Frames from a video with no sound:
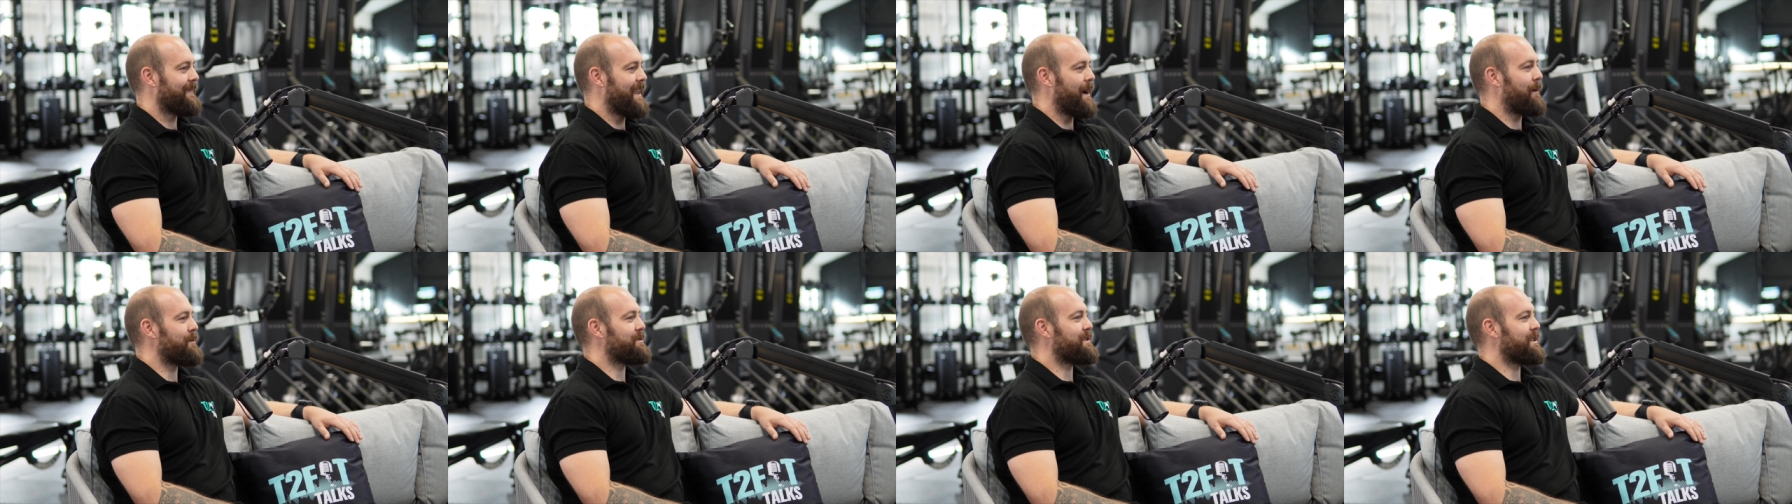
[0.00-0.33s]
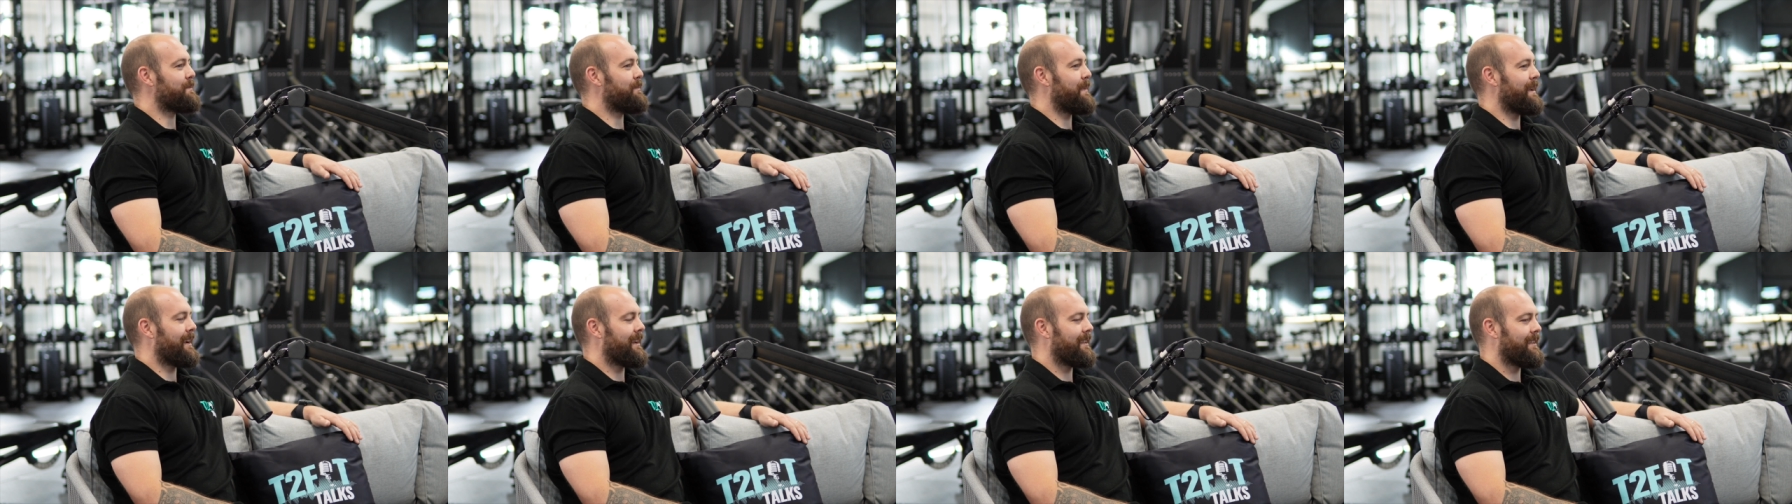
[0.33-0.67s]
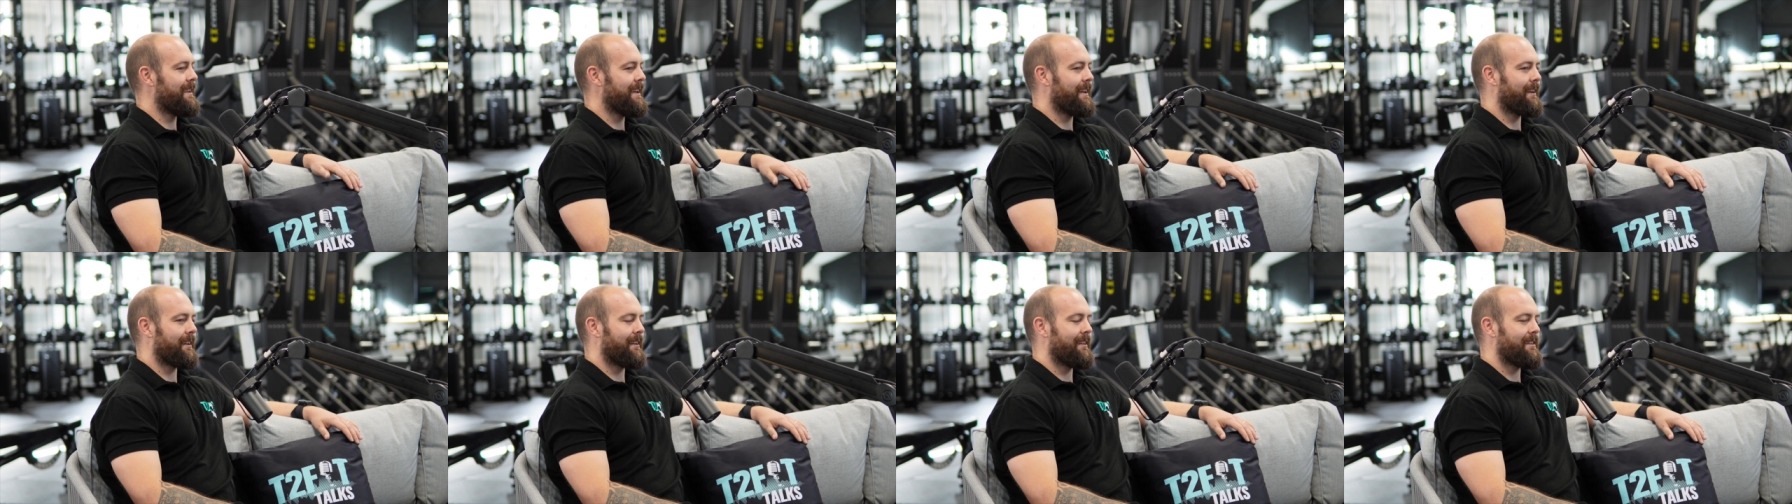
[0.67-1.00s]
That was his big
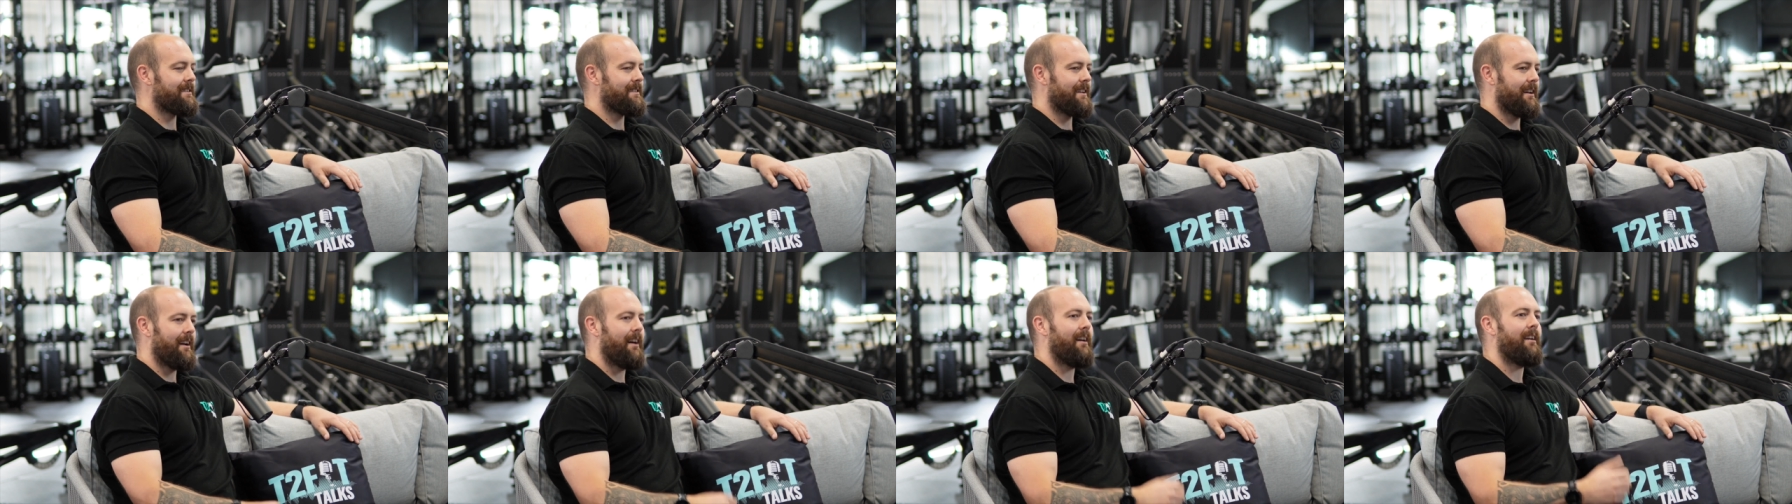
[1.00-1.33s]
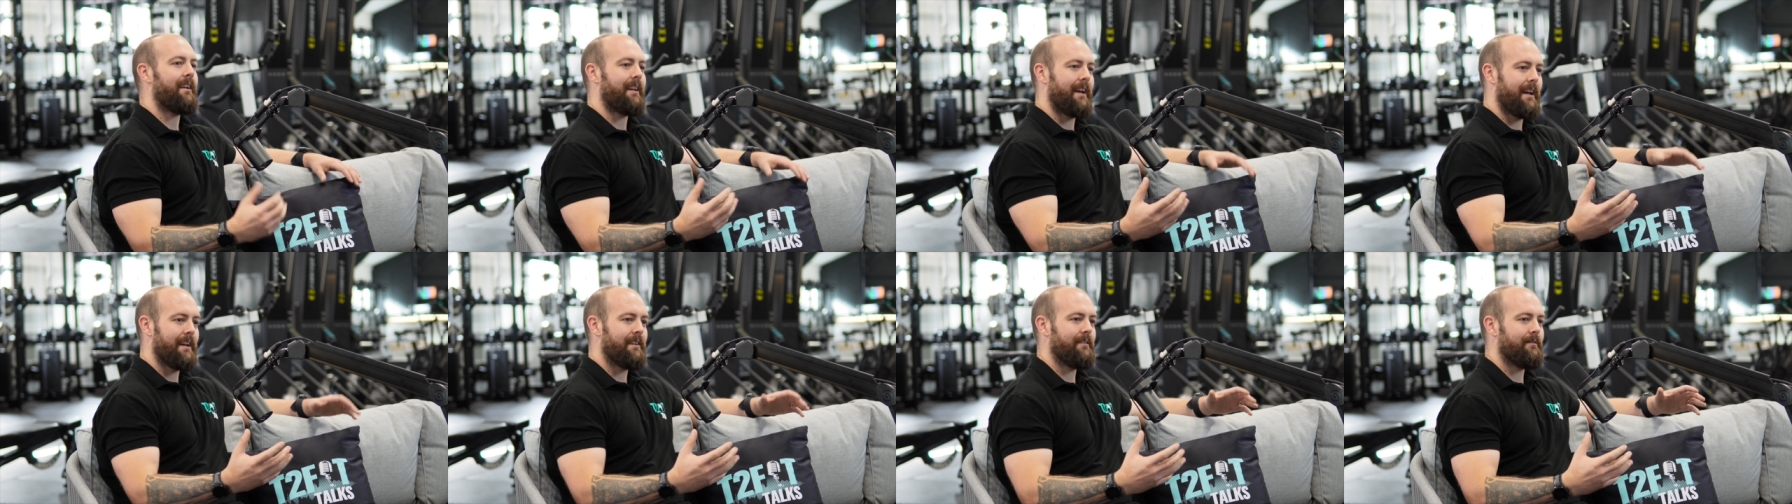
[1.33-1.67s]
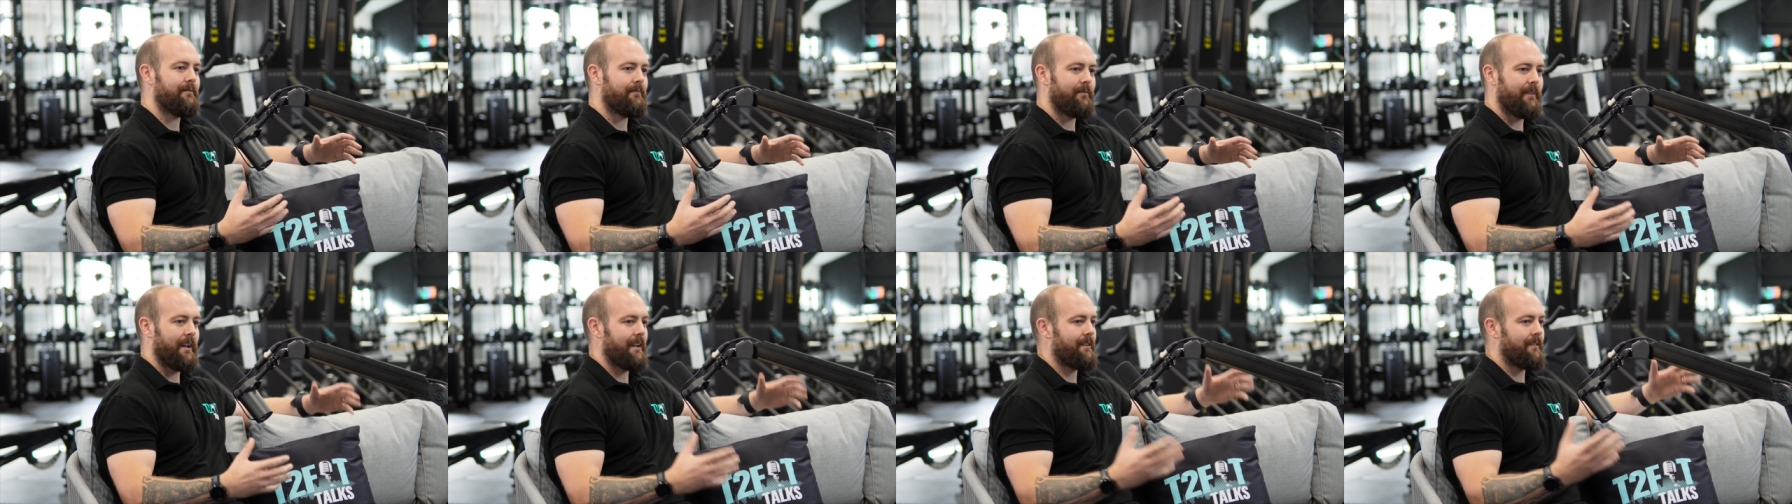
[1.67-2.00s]
thing. And I was like, oh, okay,
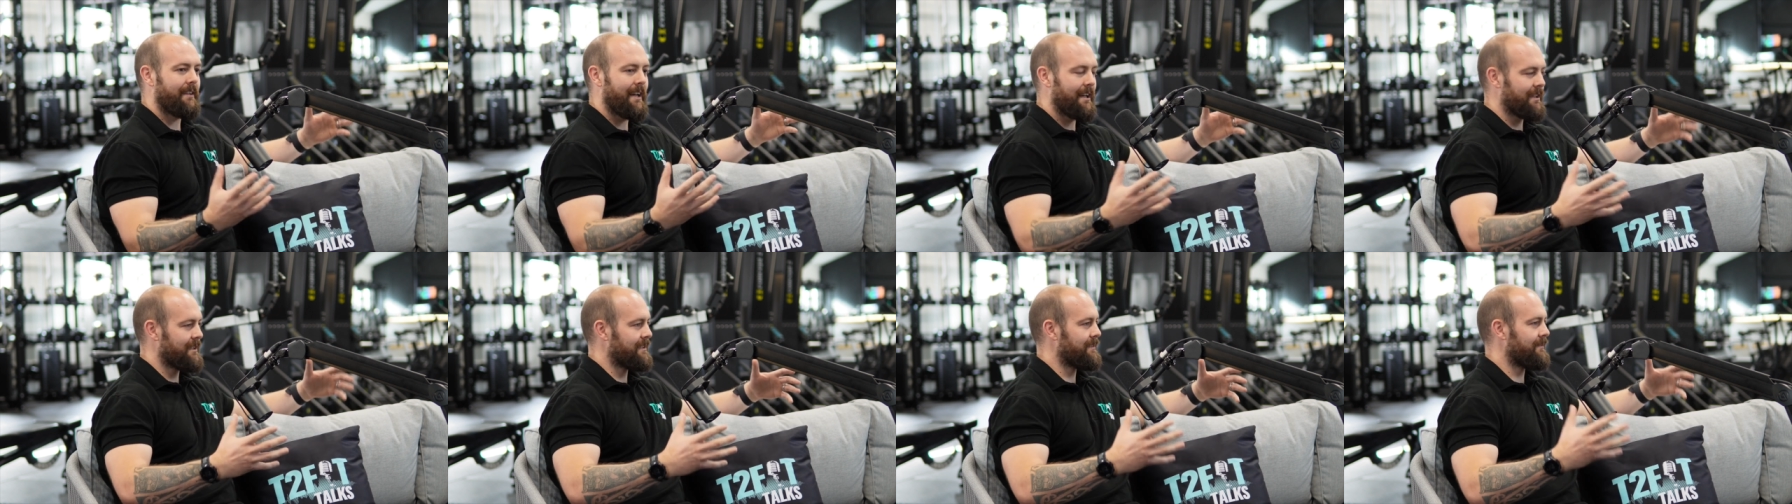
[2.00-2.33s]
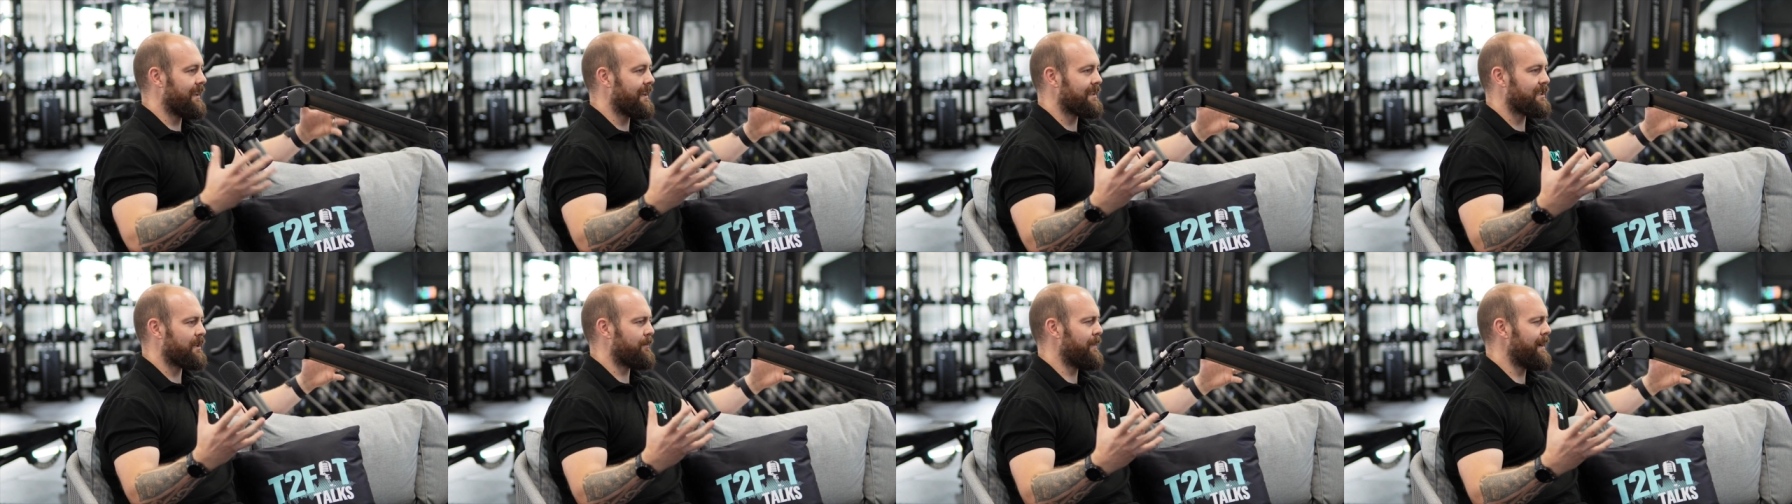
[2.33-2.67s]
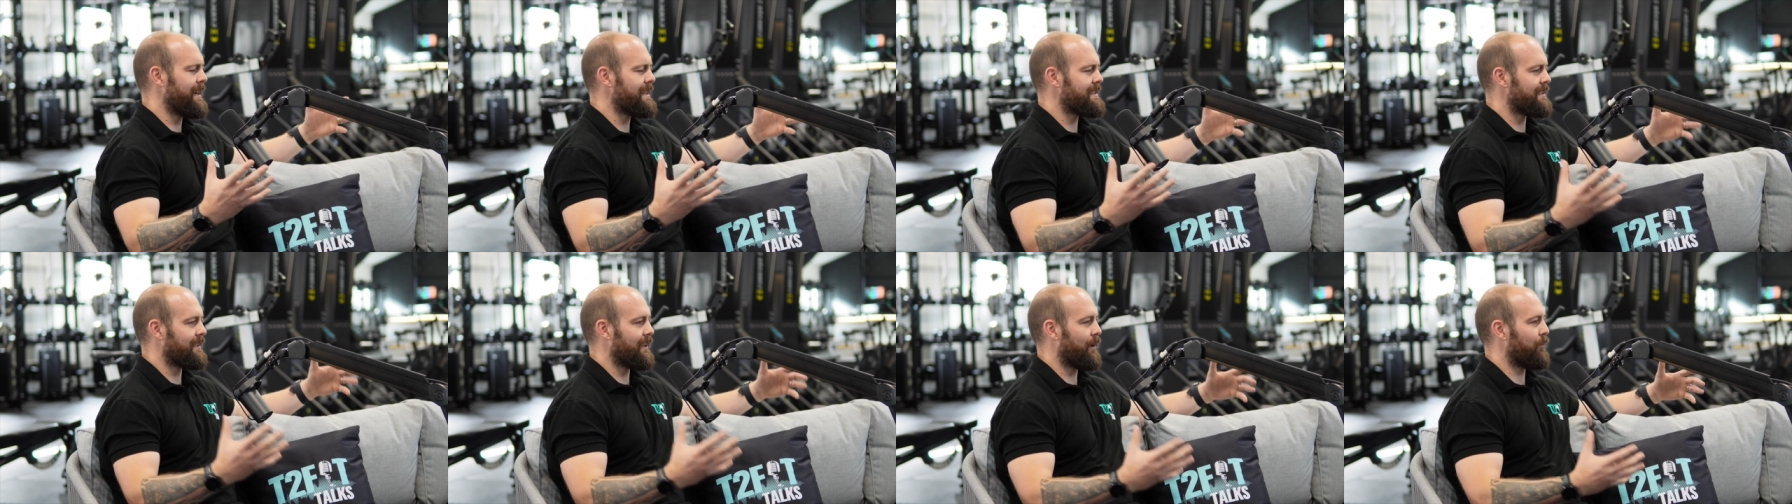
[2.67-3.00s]
that's amazing.